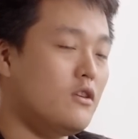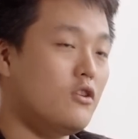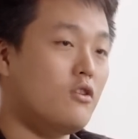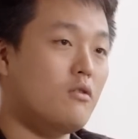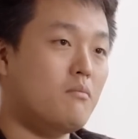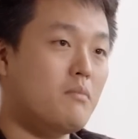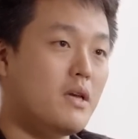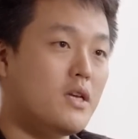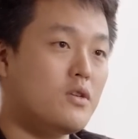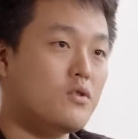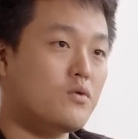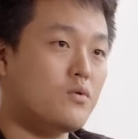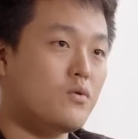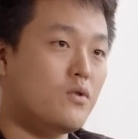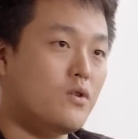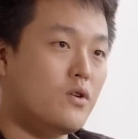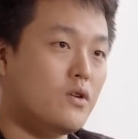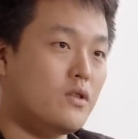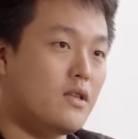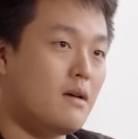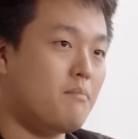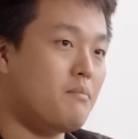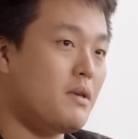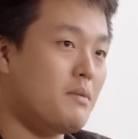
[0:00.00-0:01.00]
make
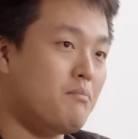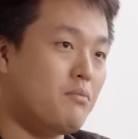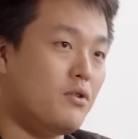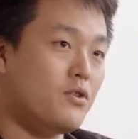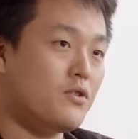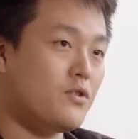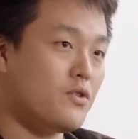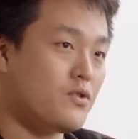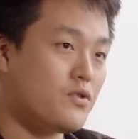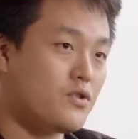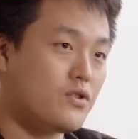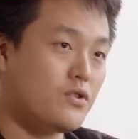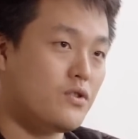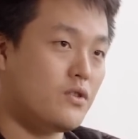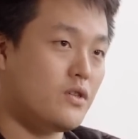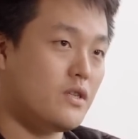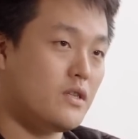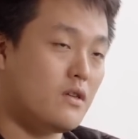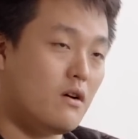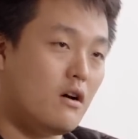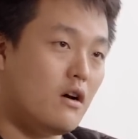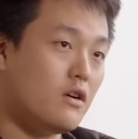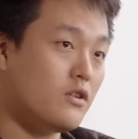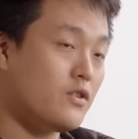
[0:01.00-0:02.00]
sure that people
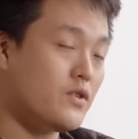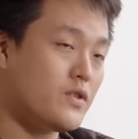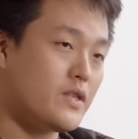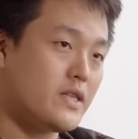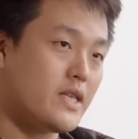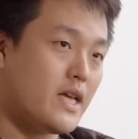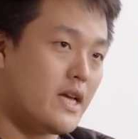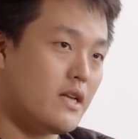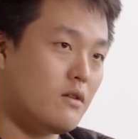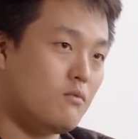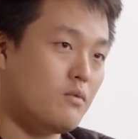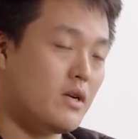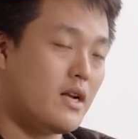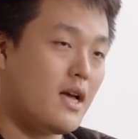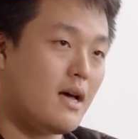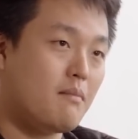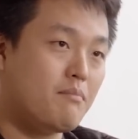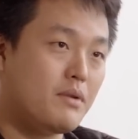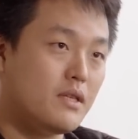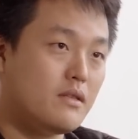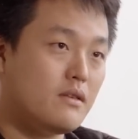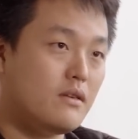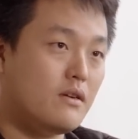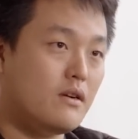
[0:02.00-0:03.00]
understand what
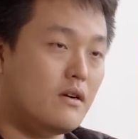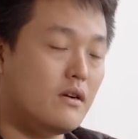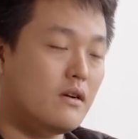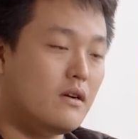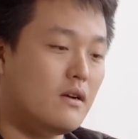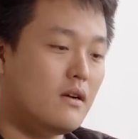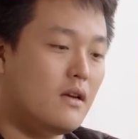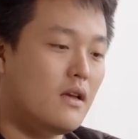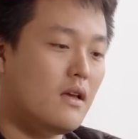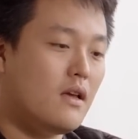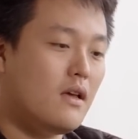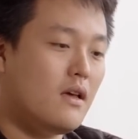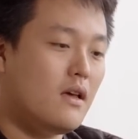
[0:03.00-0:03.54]
happened here.